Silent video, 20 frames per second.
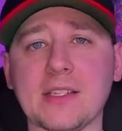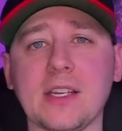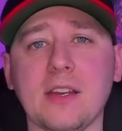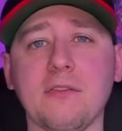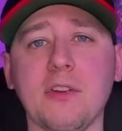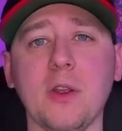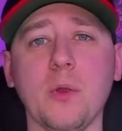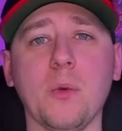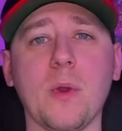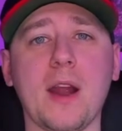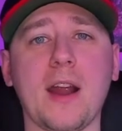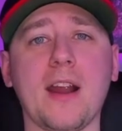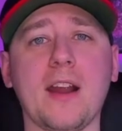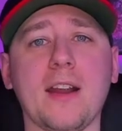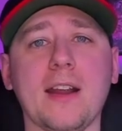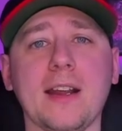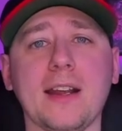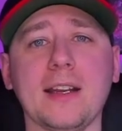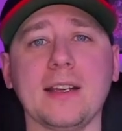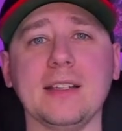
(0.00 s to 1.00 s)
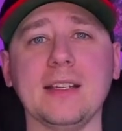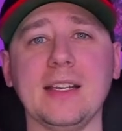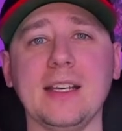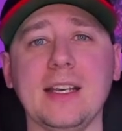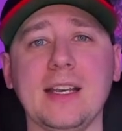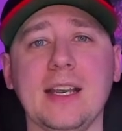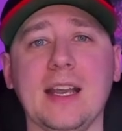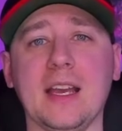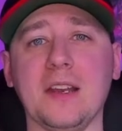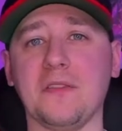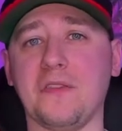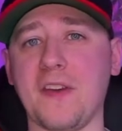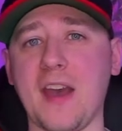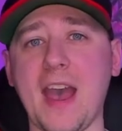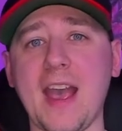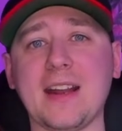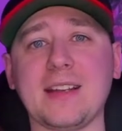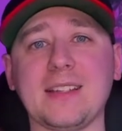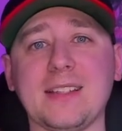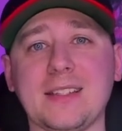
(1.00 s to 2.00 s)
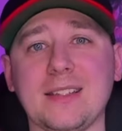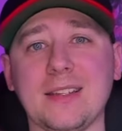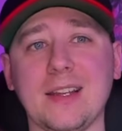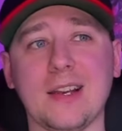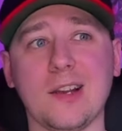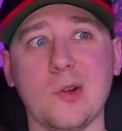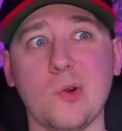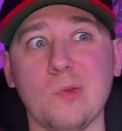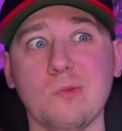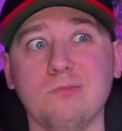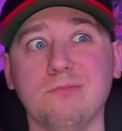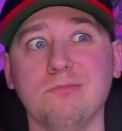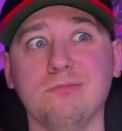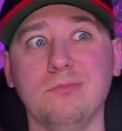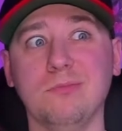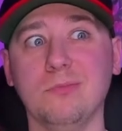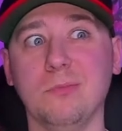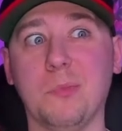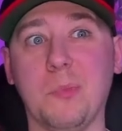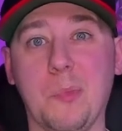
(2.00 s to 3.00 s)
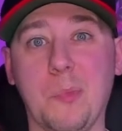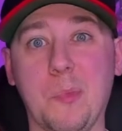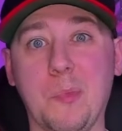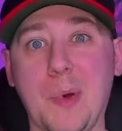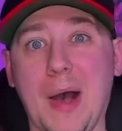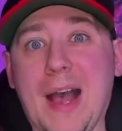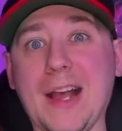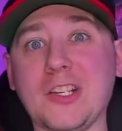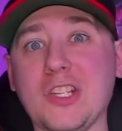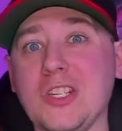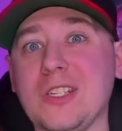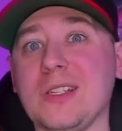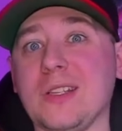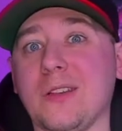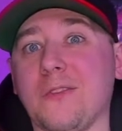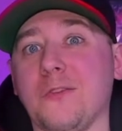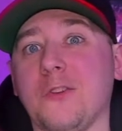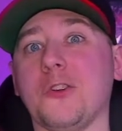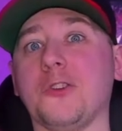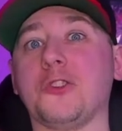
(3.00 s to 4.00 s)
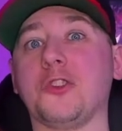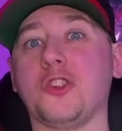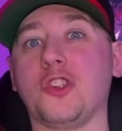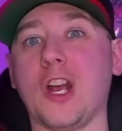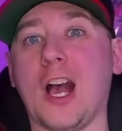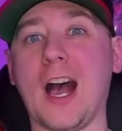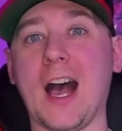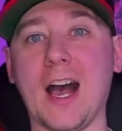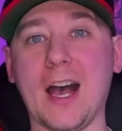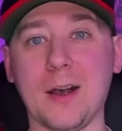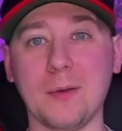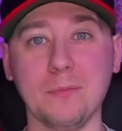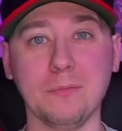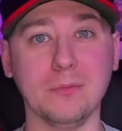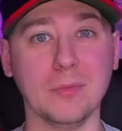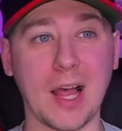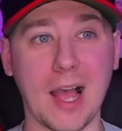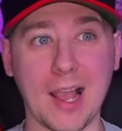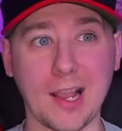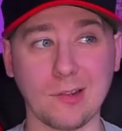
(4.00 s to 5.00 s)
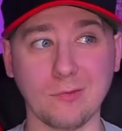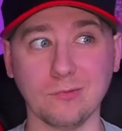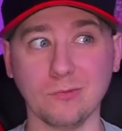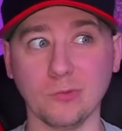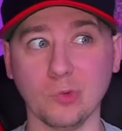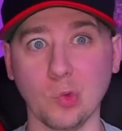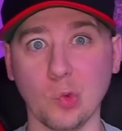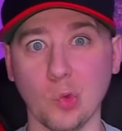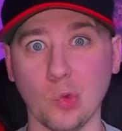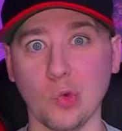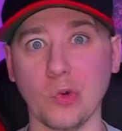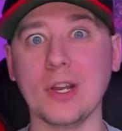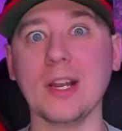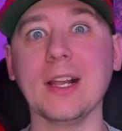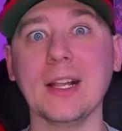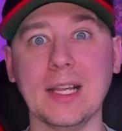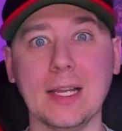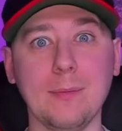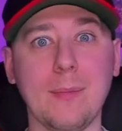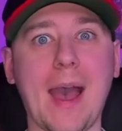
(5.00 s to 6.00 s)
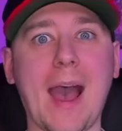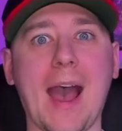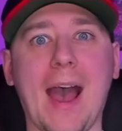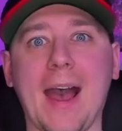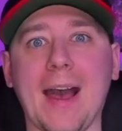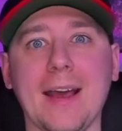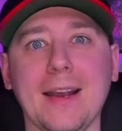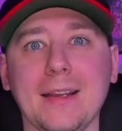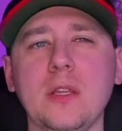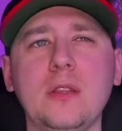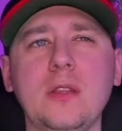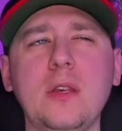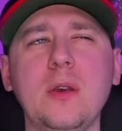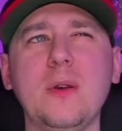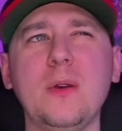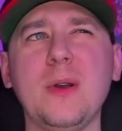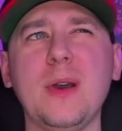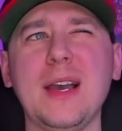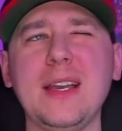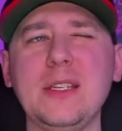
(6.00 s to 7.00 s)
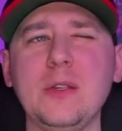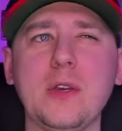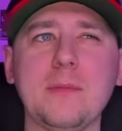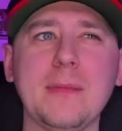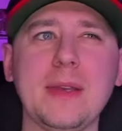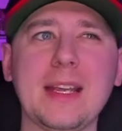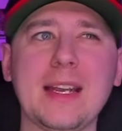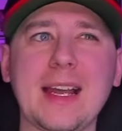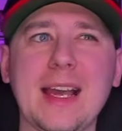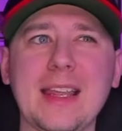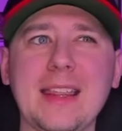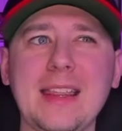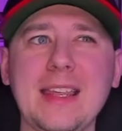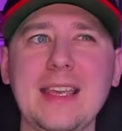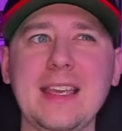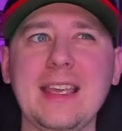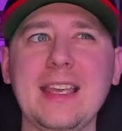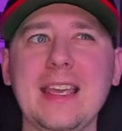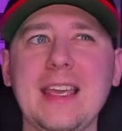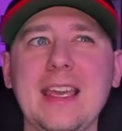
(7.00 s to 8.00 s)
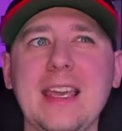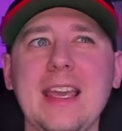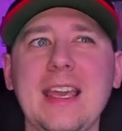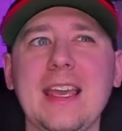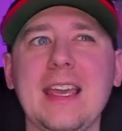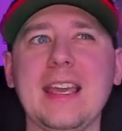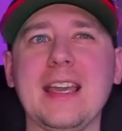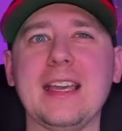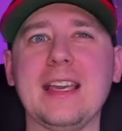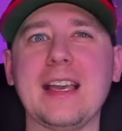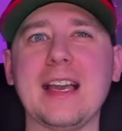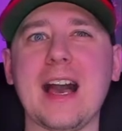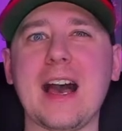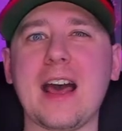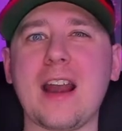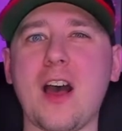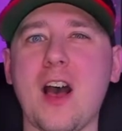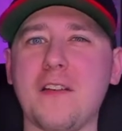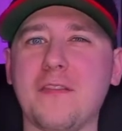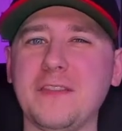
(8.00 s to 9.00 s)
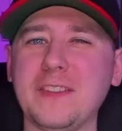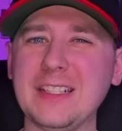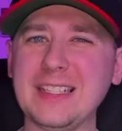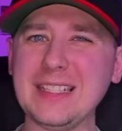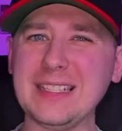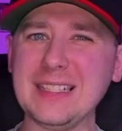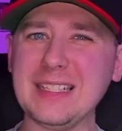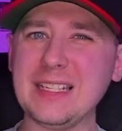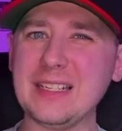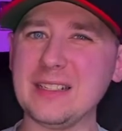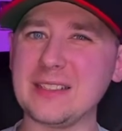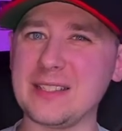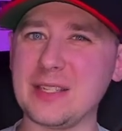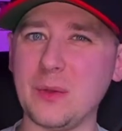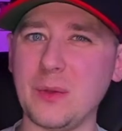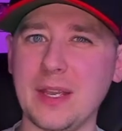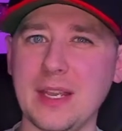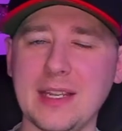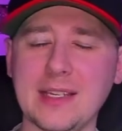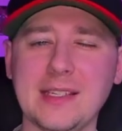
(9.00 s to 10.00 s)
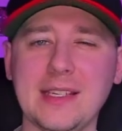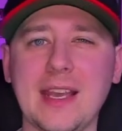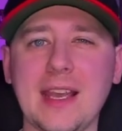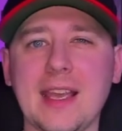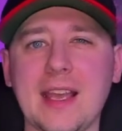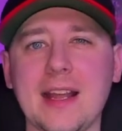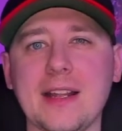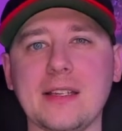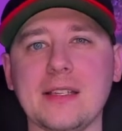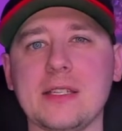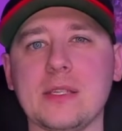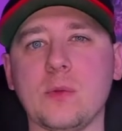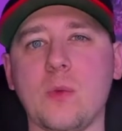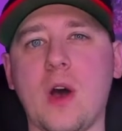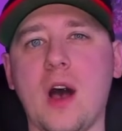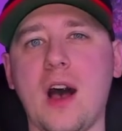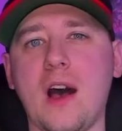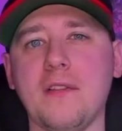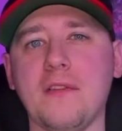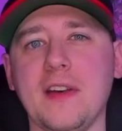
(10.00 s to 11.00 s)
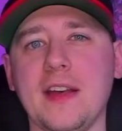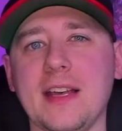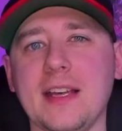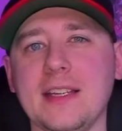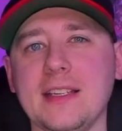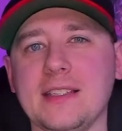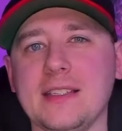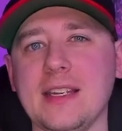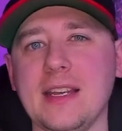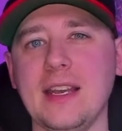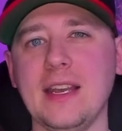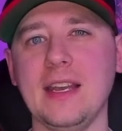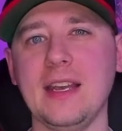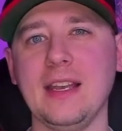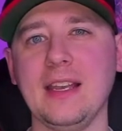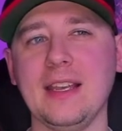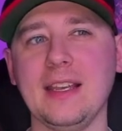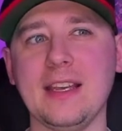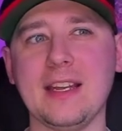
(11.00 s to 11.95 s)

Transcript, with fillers: everywhere and in fact, you know, botches the first job like really bad. Though I do admit, I think he got off a little too easy against Suave as, you